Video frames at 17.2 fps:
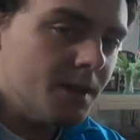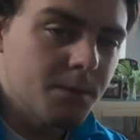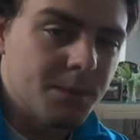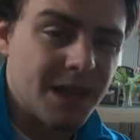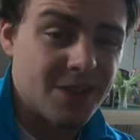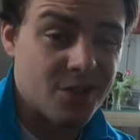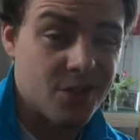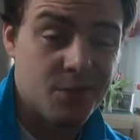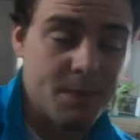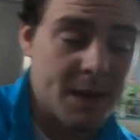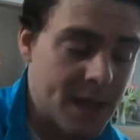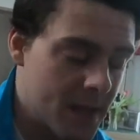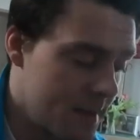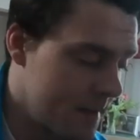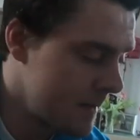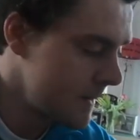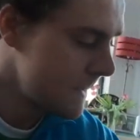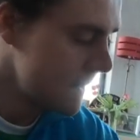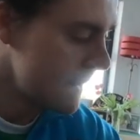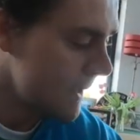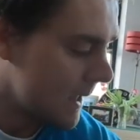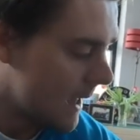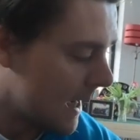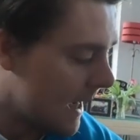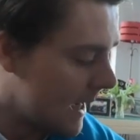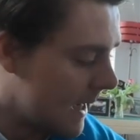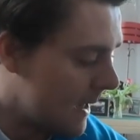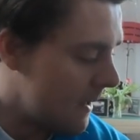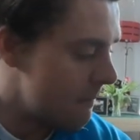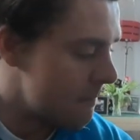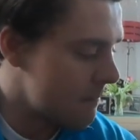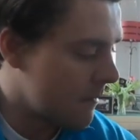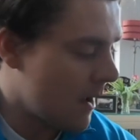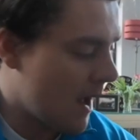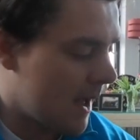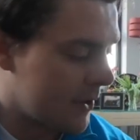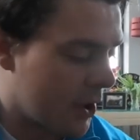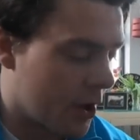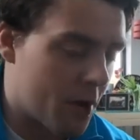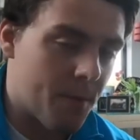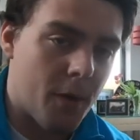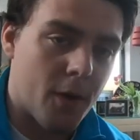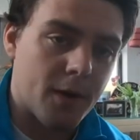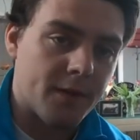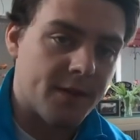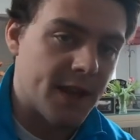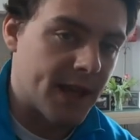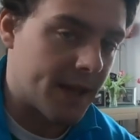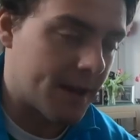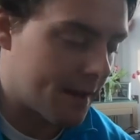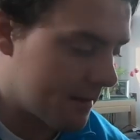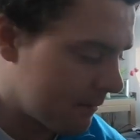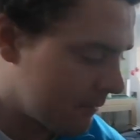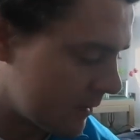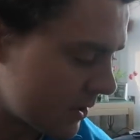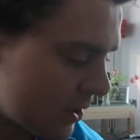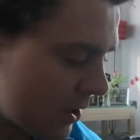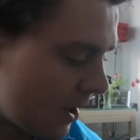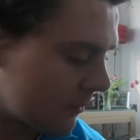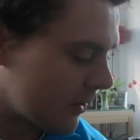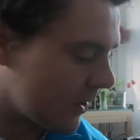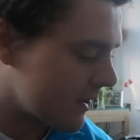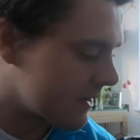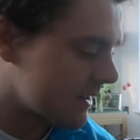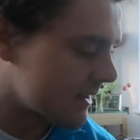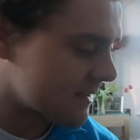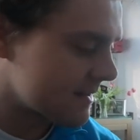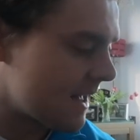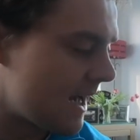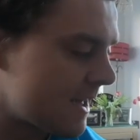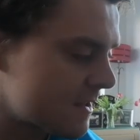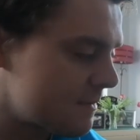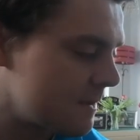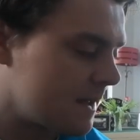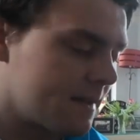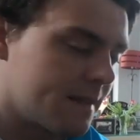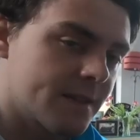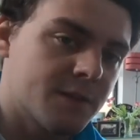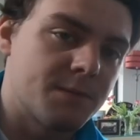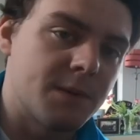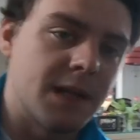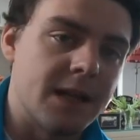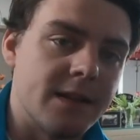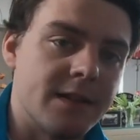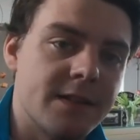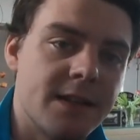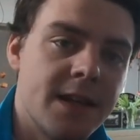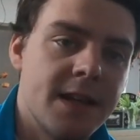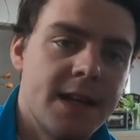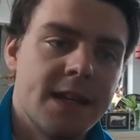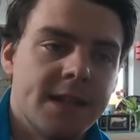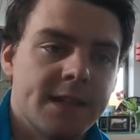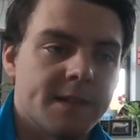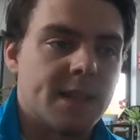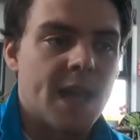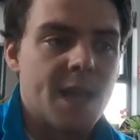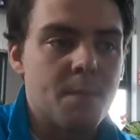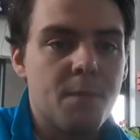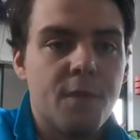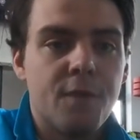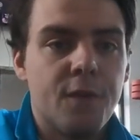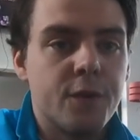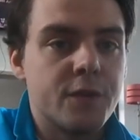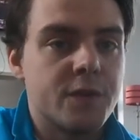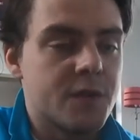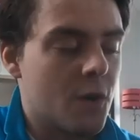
That's just me. Another important thing when you come down to this last meal and this meal is the type of food.